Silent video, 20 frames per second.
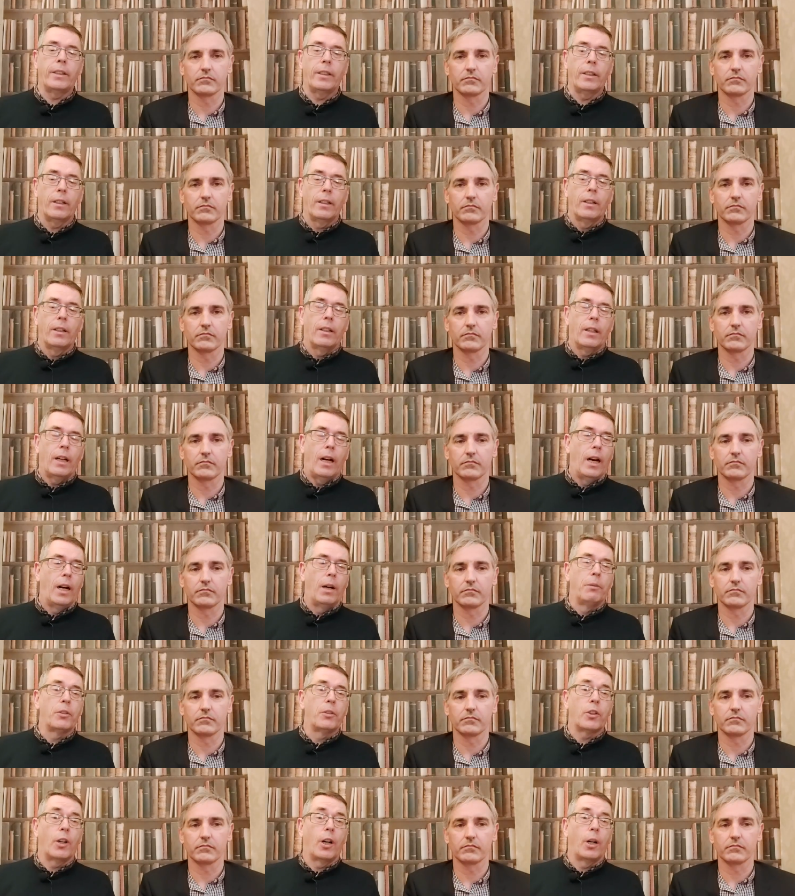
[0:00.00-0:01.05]
Speaker 1: the
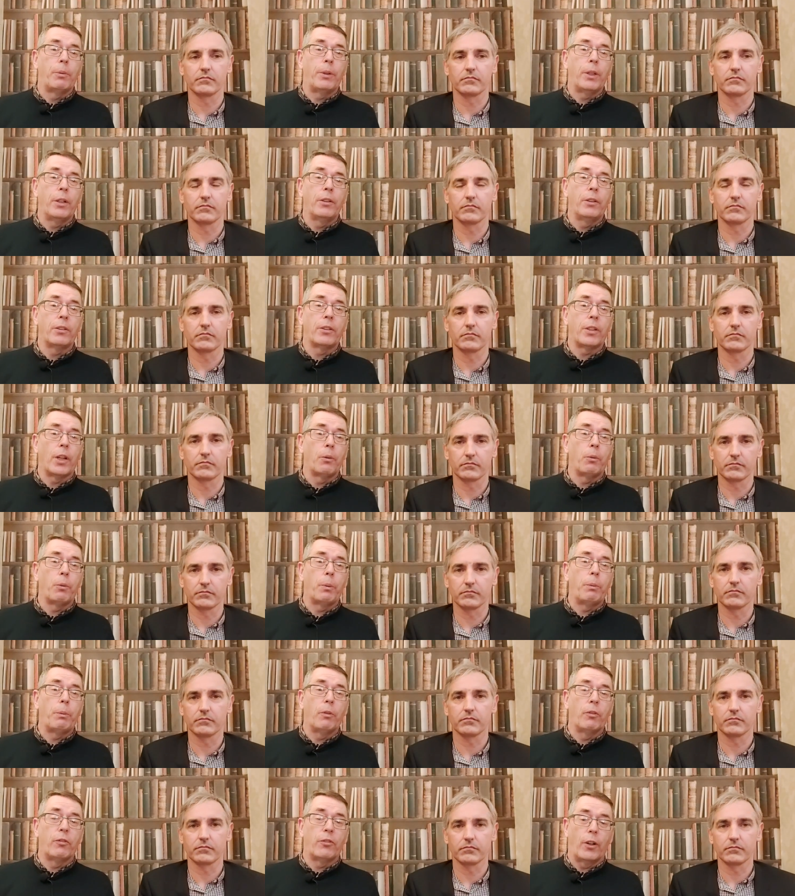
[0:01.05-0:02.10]
um, tribunal.
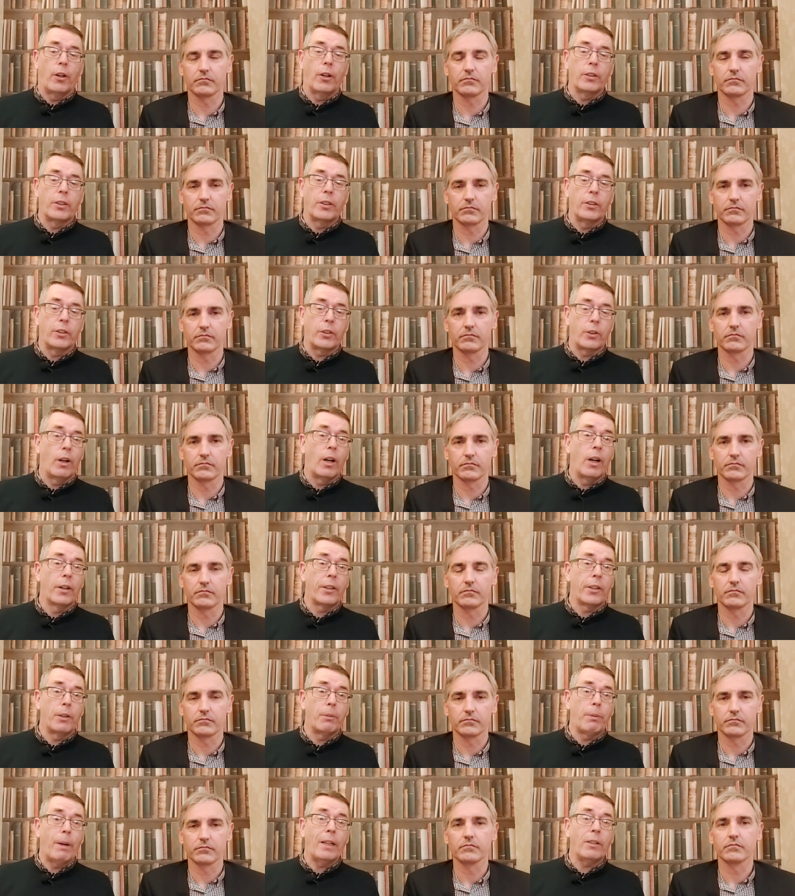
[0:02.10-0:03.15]
Don't be frightened to
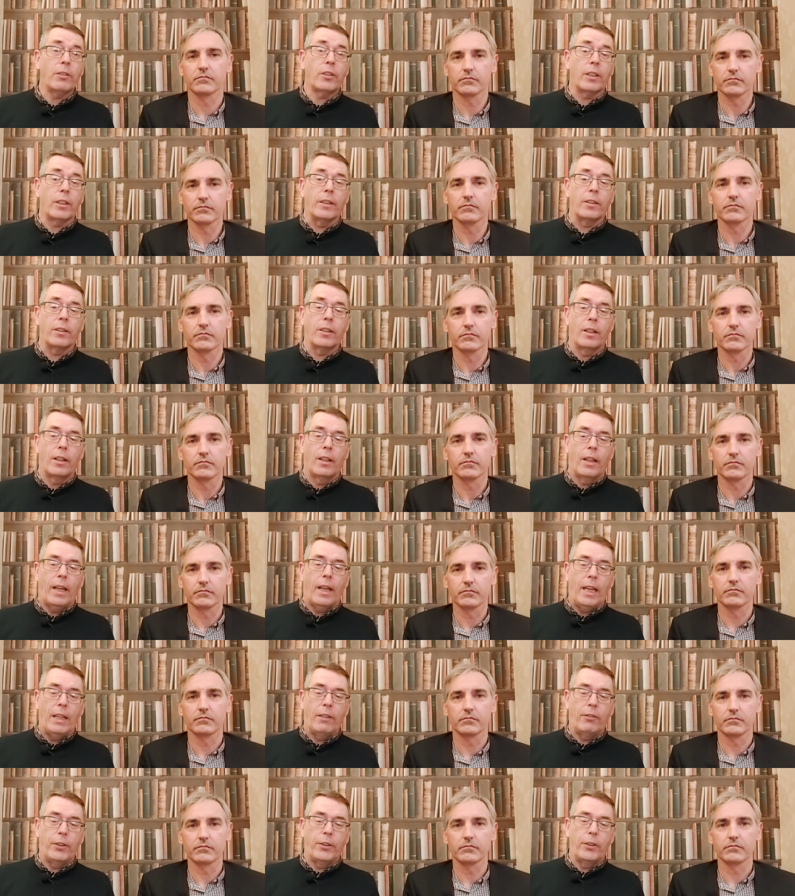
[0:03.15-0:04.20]
argue about it.
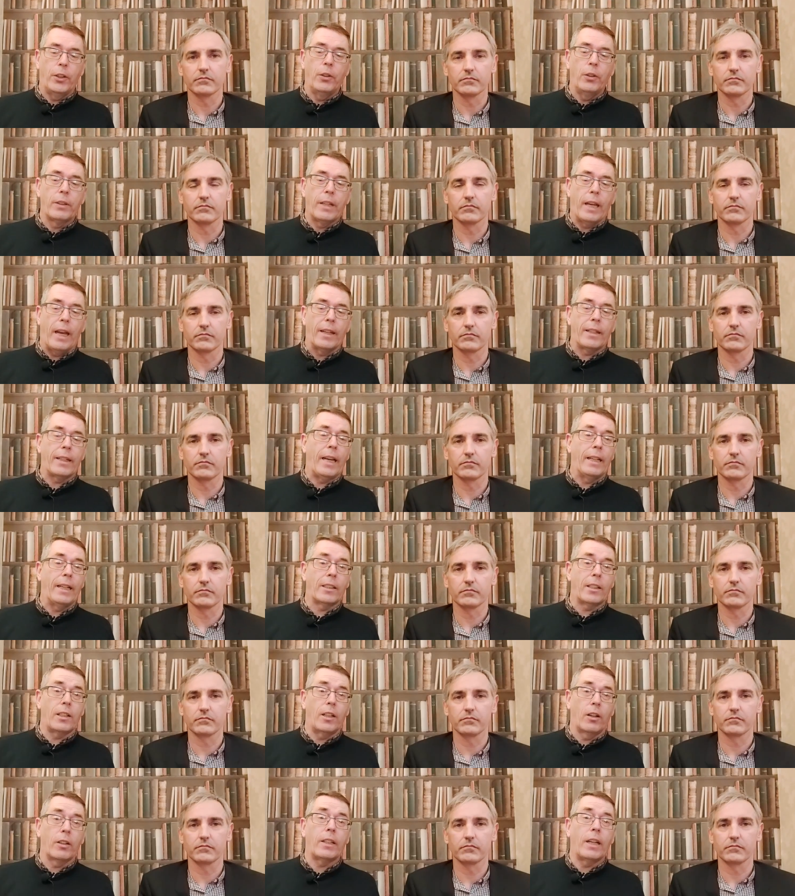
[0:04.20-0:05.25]
If you do get a
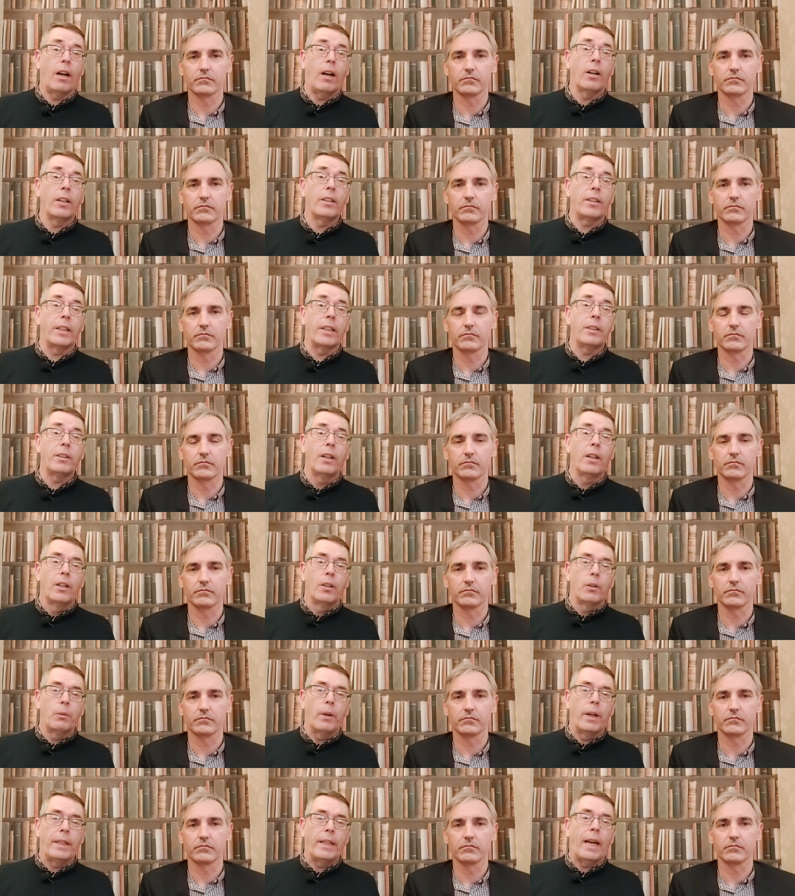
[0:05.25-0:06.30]
case like I did,
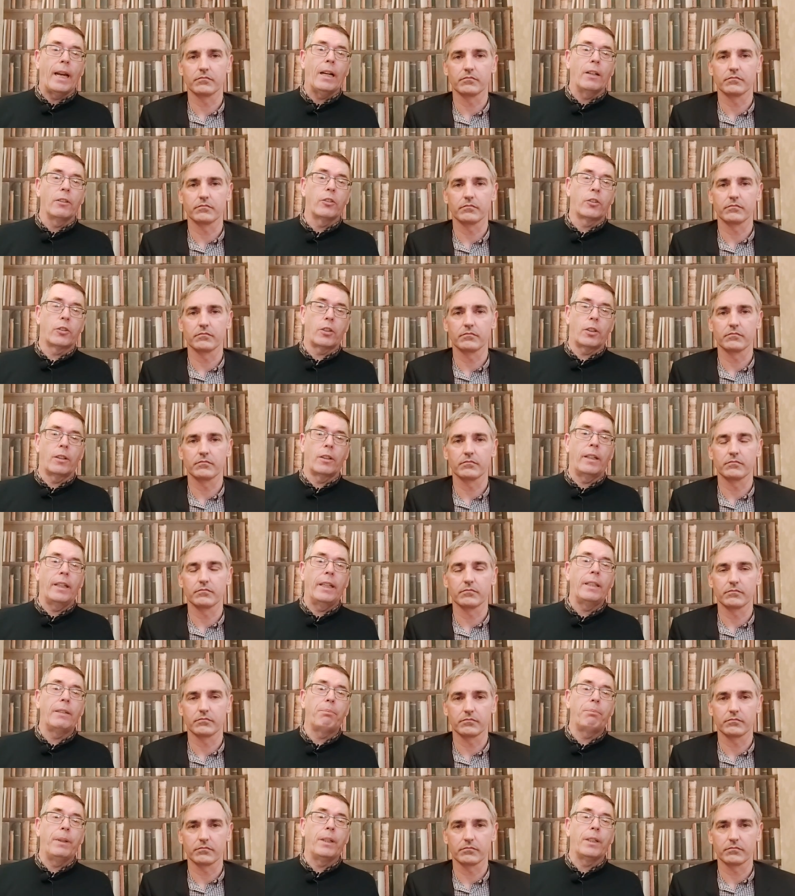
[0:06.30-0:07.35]
where your house
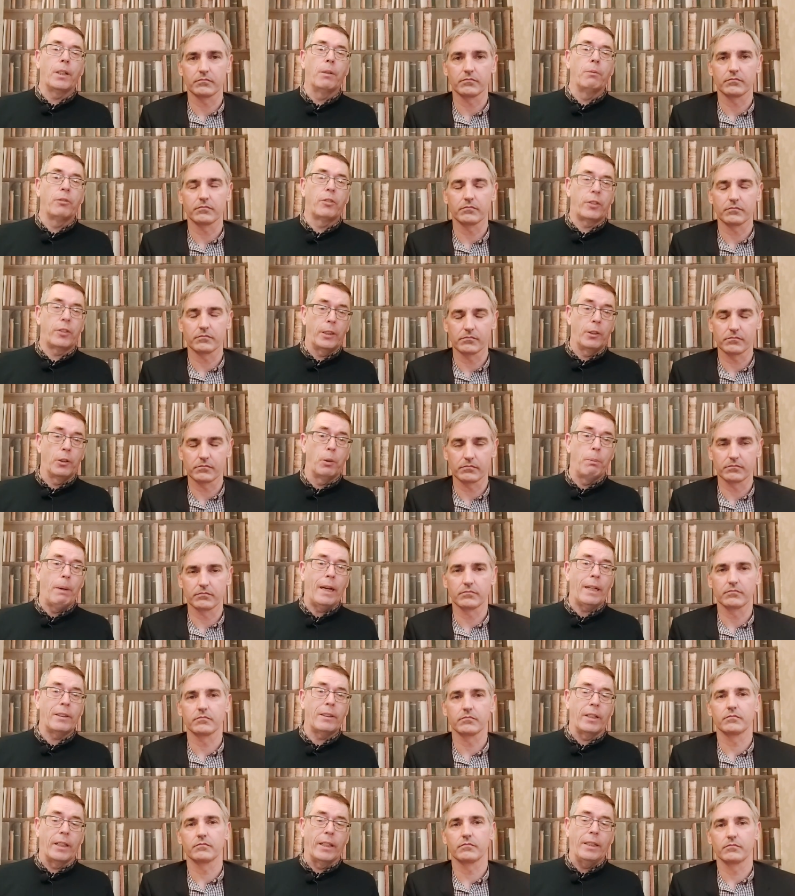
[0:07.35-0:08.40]
suddenly becomes
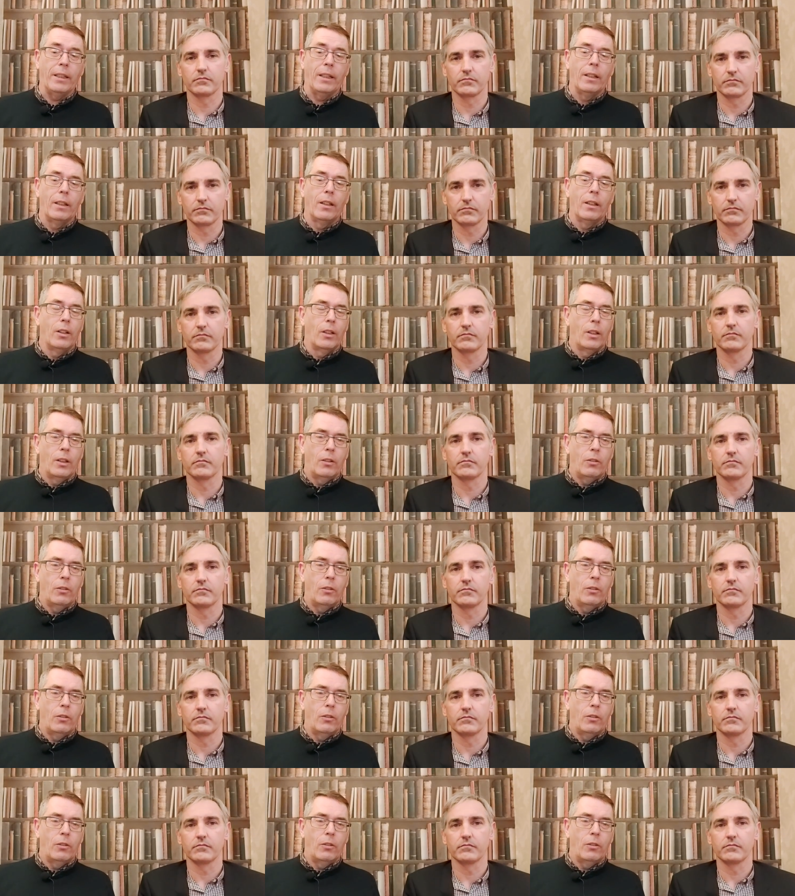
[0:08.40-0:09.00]
single-banded,